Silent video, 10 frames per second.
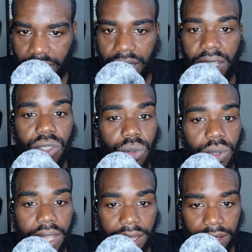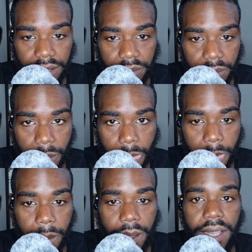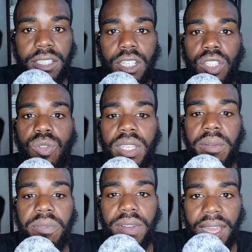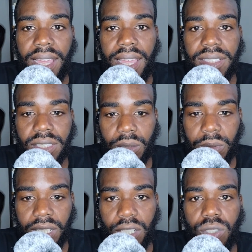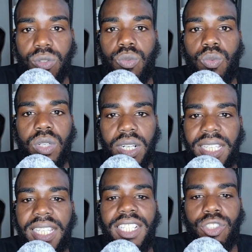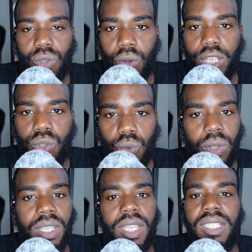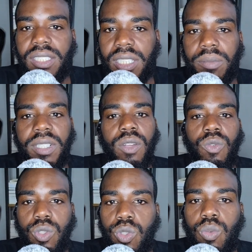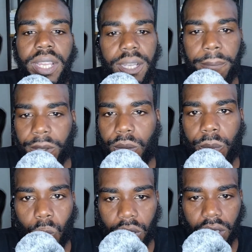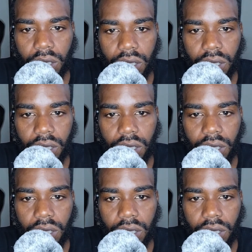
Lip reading: And do that until you can find something that you really enjoy doing. Something that when you wake up in the morning,